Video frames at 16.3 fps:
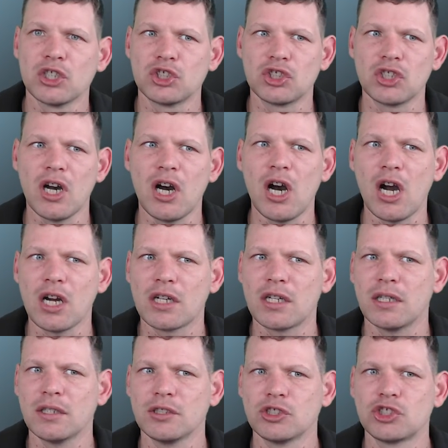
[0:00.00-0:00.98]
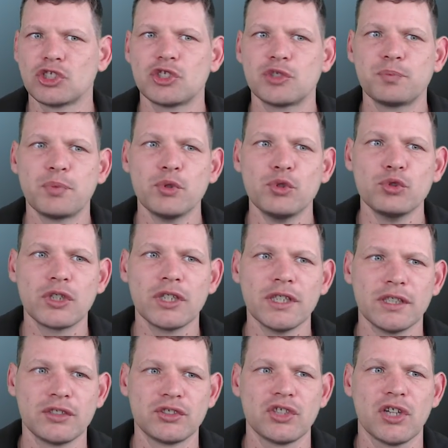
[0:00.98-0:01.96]
dark and spooky
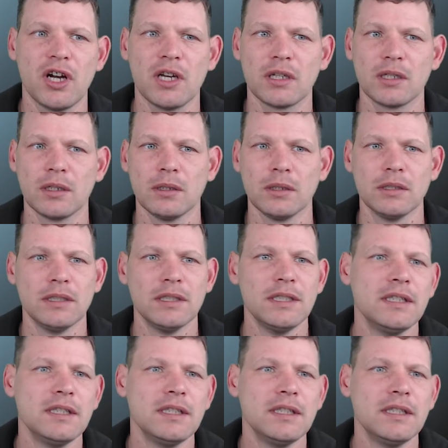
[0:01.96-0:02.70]
tunnel.